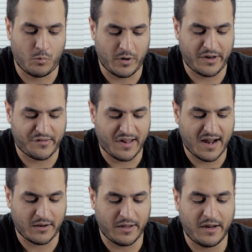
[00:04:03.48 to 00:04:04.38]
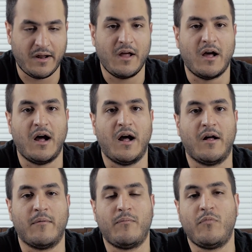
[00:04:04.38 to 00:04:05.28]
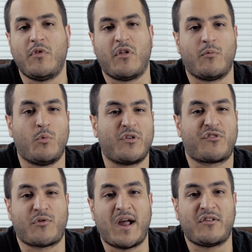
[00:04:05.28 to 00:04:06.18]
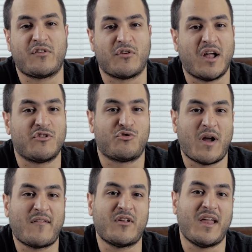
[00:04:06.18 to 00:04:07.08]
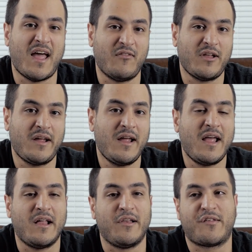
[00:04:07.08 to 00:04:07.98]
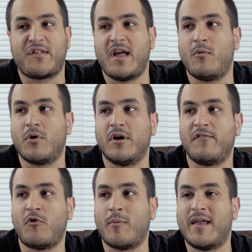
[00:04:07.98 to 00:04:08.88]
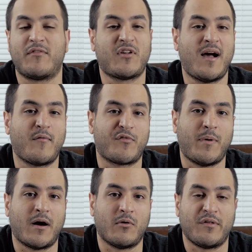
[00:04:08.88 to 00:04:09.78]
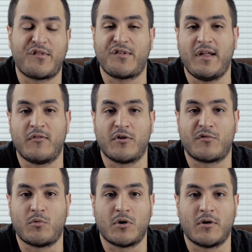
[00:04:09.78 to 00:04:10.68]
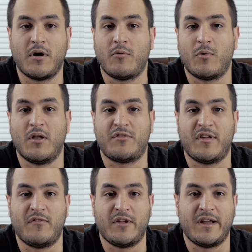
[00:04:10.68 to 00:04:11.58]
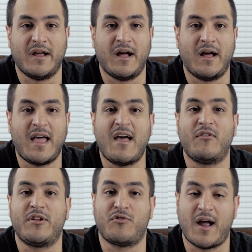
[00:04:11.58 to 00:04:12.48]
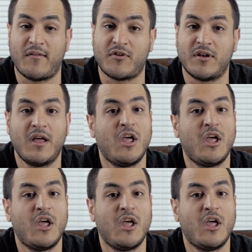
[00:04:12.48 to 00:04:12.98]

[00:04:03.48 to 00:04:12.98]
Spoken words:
what exactly what strategies are not drafted heavily. Let's say we're in a format of Time Spiral and slivers were relatively heavily drafted.